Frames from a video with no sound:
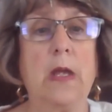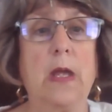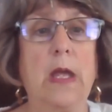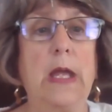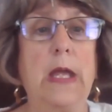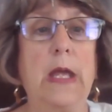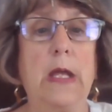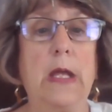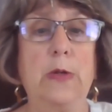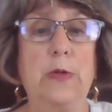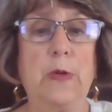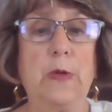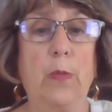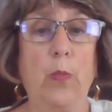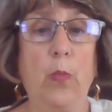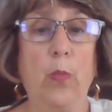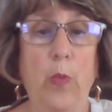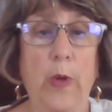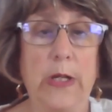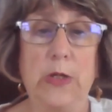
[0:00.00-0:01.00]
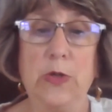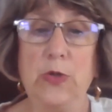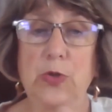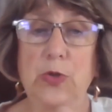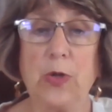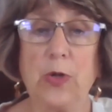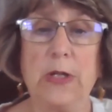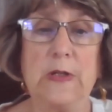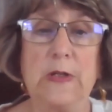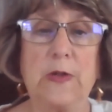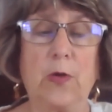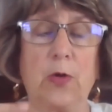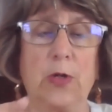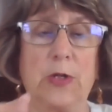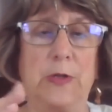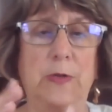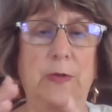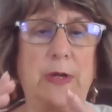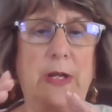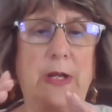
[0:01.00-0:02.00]
And when you join this
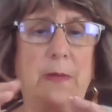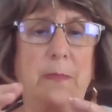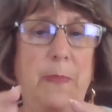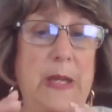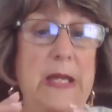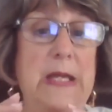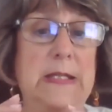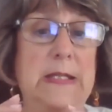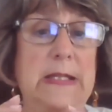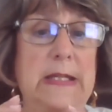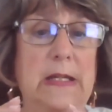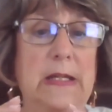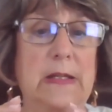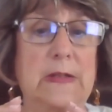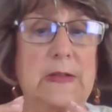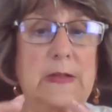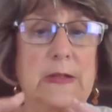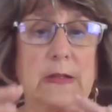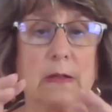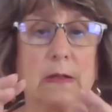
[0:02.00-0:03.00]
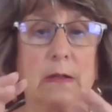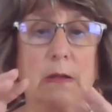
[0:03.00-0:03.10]
course, you get a basics